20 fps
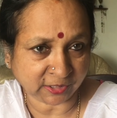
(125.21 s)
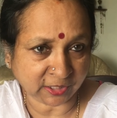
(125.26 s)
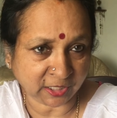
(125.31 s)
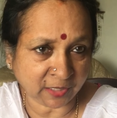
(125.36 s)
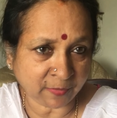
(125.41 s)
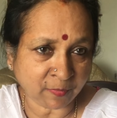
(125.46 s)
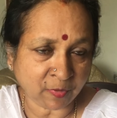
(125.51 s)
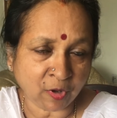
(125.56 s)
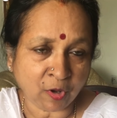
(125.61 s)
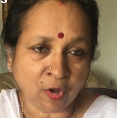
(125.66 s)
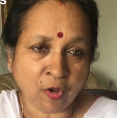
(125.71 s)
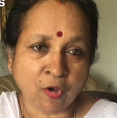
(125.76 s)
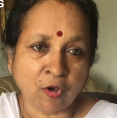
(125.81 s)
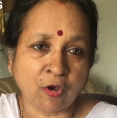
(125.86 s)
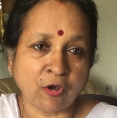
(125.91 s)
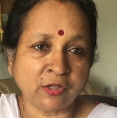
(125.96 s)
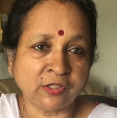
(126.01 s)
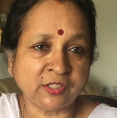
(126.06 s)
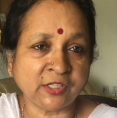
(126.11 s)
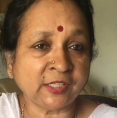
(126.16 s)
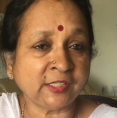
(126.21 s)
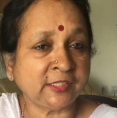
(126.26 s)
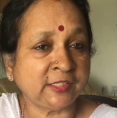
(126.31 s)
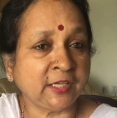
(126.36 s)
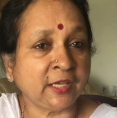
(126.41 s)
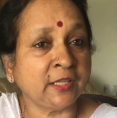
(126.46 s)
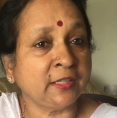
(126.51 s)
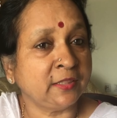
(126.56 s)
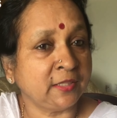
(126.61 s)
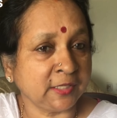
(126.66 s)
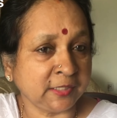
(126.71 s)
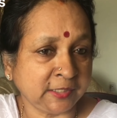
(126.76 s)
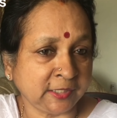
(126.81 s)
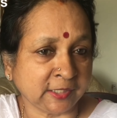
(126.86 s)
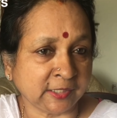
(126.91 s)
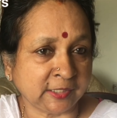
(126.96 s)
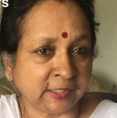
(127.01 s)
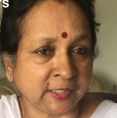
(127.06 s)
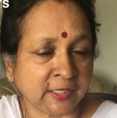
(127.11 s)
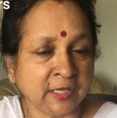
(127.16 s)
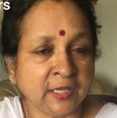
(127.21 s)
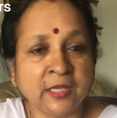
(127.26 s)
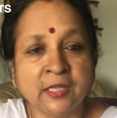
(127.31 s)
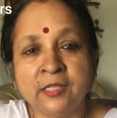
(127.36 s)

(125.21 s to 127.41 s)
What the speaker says: name, or just say this is